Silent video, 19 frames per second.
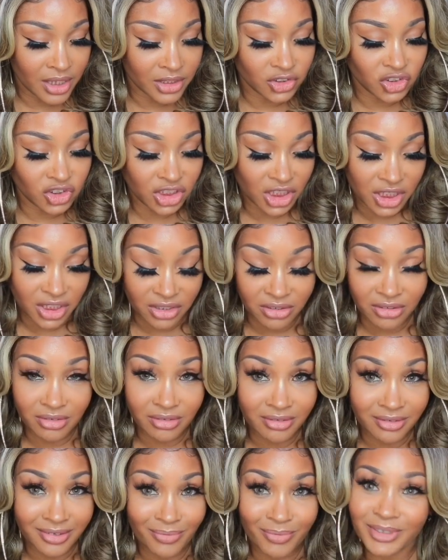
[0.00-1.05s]

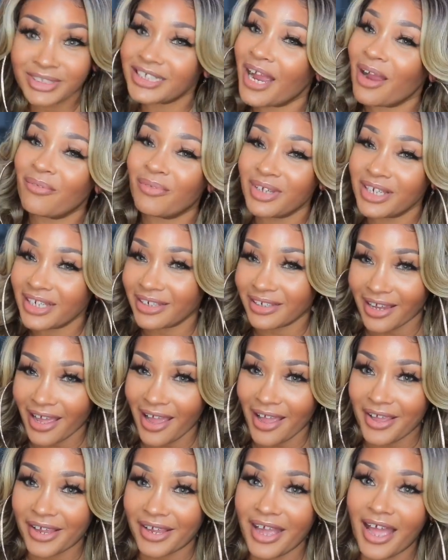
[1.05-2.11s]
Chill, which I really
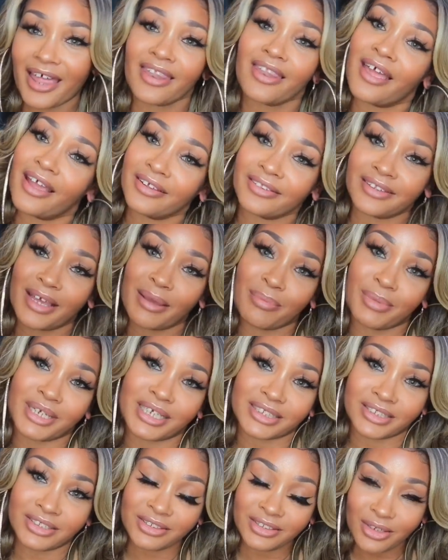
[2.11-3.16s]
like. I like that
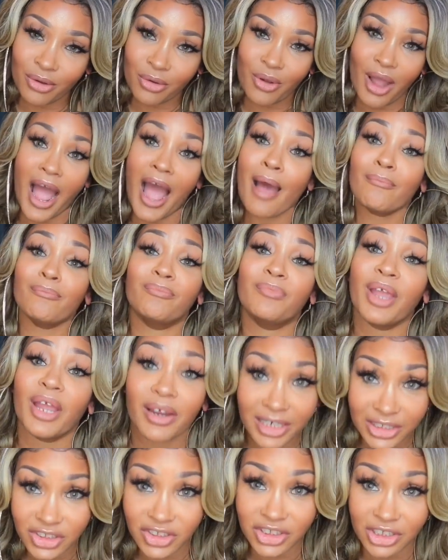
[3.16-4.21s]
because, you know, I'm
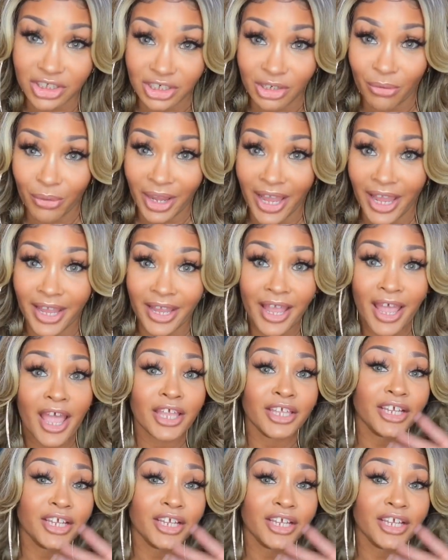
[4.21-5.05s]
very chill, okay?